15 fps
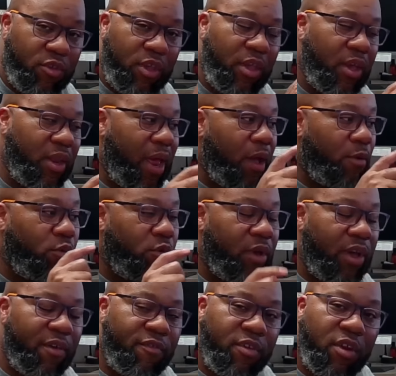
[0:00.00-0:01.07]
Again, I will
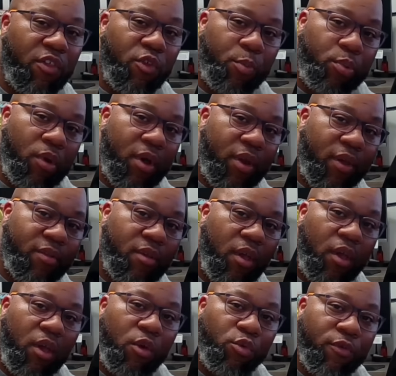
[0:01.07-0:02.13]
have another product
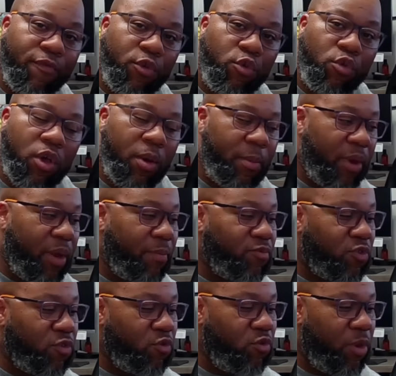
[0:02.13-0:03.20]
review coming up
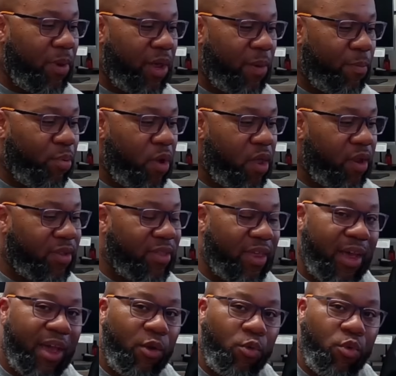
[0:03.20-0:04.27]
soon about a product that
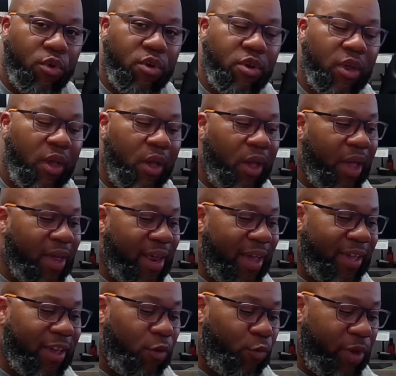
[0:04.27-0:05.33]
I ordered, and I
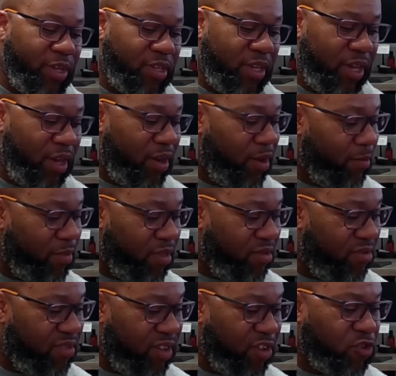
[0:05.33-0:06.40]
can't wait to get it,
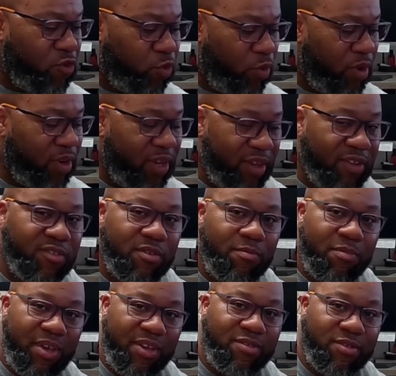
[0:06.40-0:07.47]
but this one is
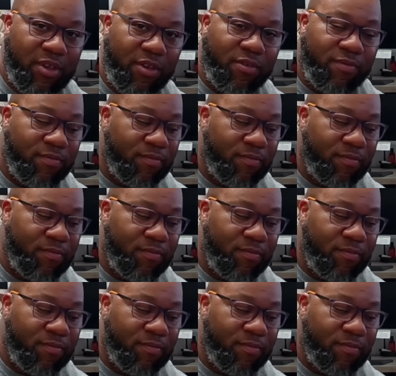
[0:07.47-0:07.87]
amazing.